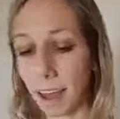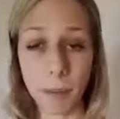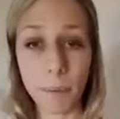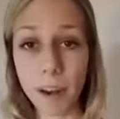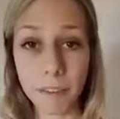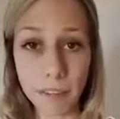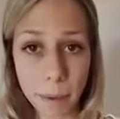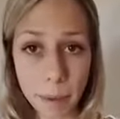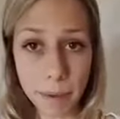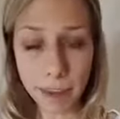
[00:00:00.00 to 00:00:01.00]
Whatever
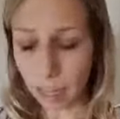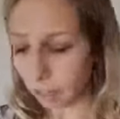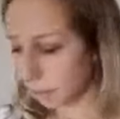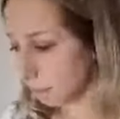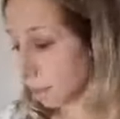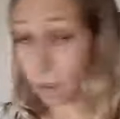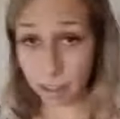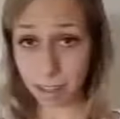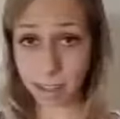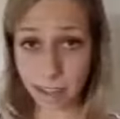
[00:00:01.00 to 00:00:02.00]
that may be, as
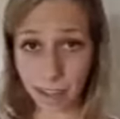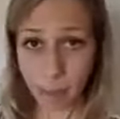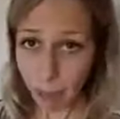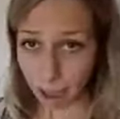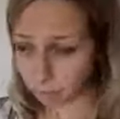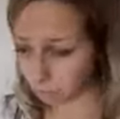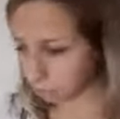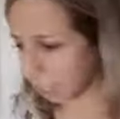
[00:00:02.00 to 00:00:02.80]
long as it's nothing bad.